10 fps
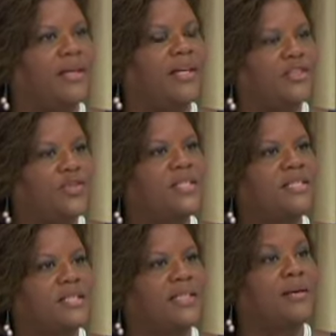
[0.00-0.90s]

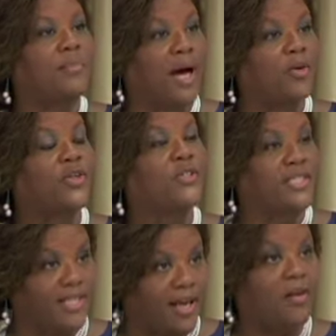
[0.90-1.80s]
intrinsically about
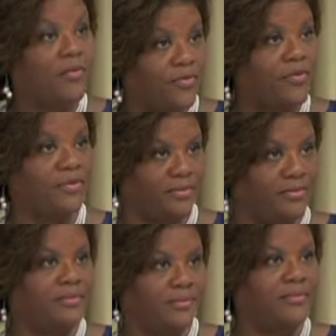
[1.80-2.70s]
yourself
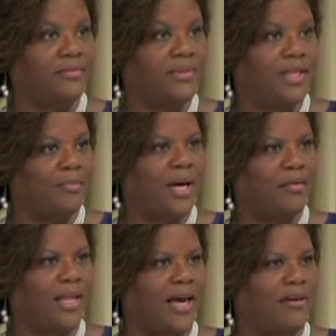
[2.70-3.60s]
and
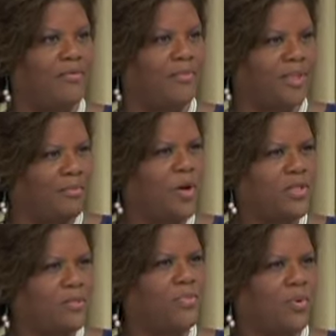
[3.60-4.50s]
about life? The
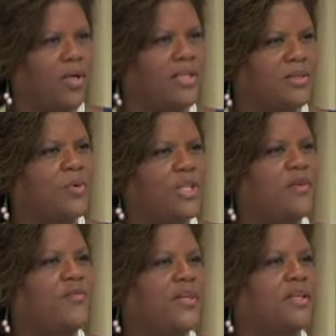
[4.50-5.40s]
most important is, what do
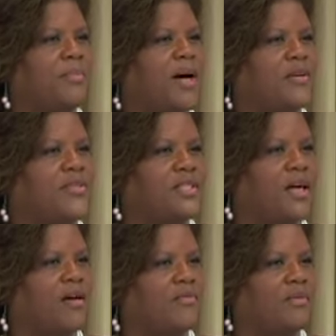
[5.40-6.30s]
you feel about
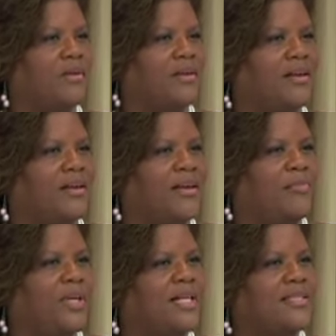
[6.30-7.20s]
yourself?
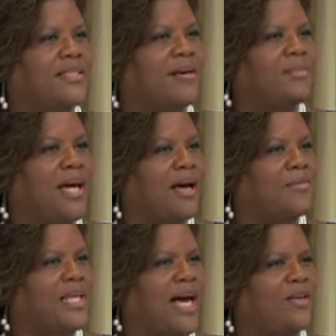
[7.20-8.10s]
Because
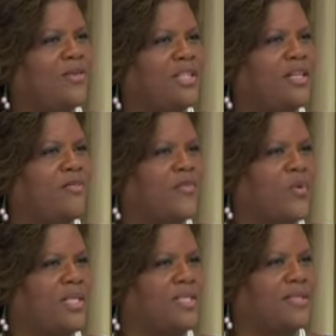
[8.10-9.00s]
sometimes I used to hear
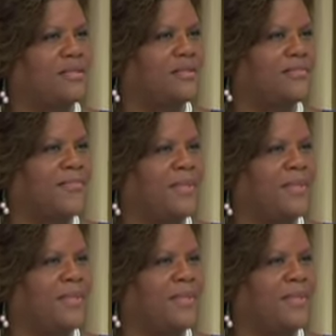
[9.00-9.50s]
voices.